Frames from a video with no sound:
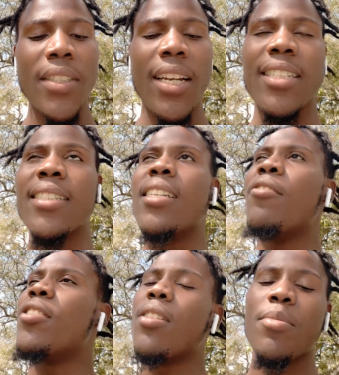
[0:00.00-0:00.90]
and just
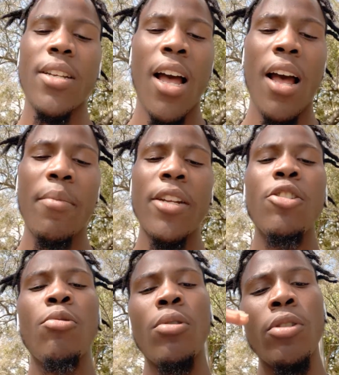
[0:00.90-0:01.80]
give it some time, and
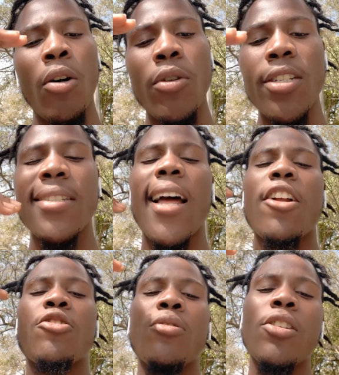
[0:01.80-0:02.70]
you will notice
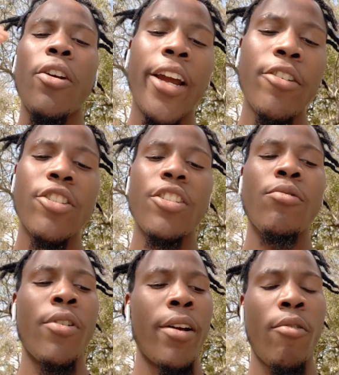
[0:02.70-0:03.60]
naturally your energy
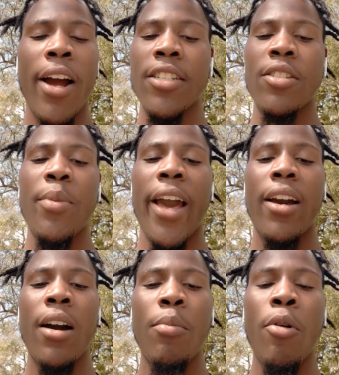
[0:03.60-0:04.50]
rises
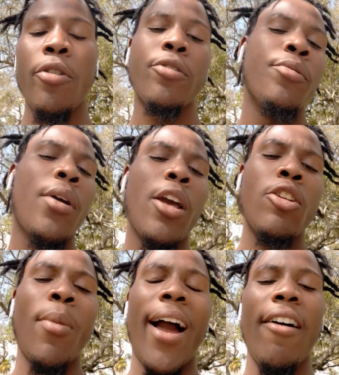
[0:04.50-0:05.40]
back up, or you
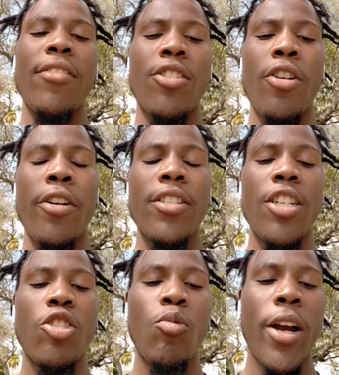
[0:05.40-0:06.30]
might have a certain
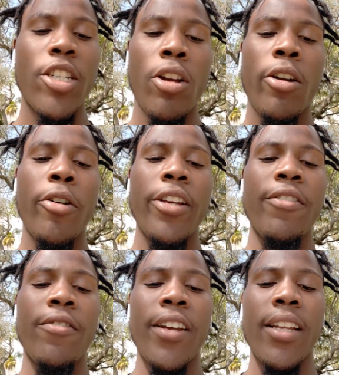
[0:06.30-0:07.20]
situation or
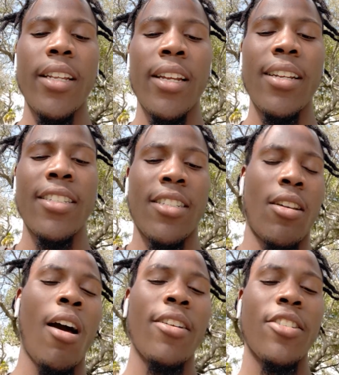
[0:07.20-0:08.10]
event and it
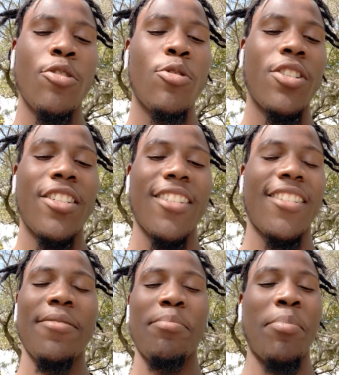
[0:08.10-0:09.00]
just causes you to
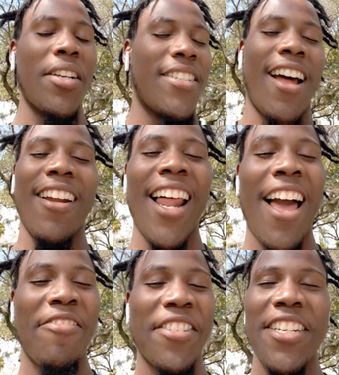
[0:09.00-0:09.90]
just bust out
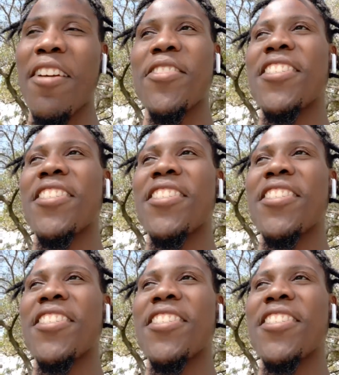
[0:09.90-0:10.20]
laughing type